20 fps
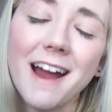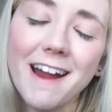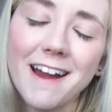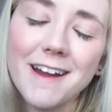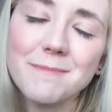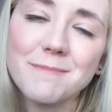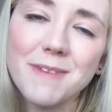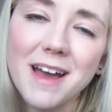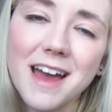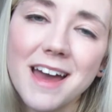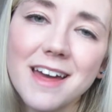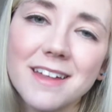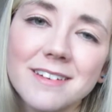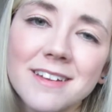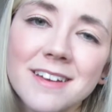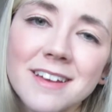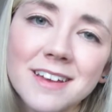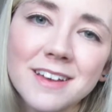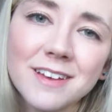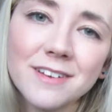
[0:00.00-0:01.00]
Iron Man
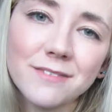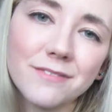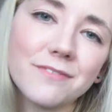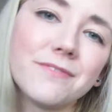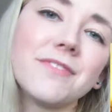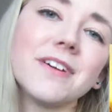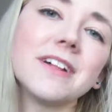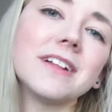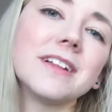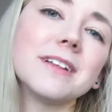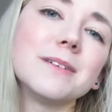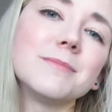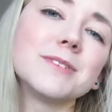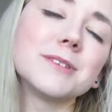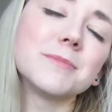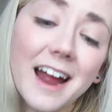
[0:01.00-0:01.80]
films.